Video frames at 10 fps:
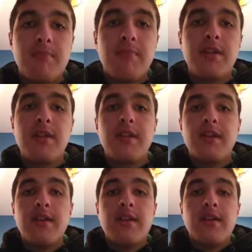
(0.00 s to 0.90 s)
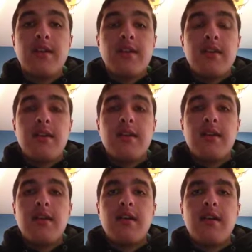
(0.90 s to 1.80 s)
But
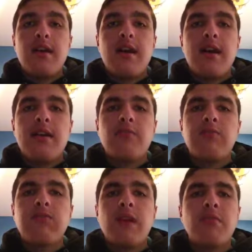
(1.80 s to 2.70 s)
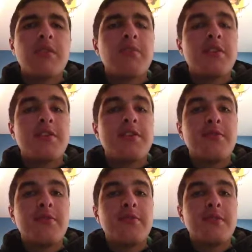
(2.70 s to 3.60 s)
I really wanted to
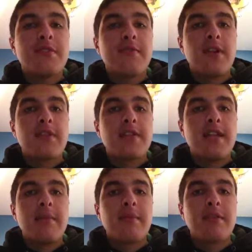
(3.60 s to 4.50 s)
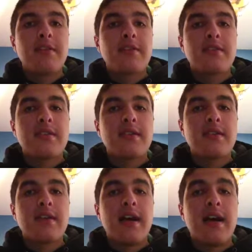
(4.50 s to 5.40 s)
do this vlog today because
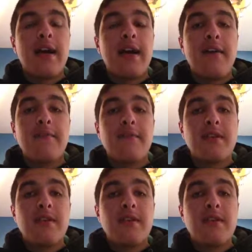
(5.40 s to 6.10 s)
I have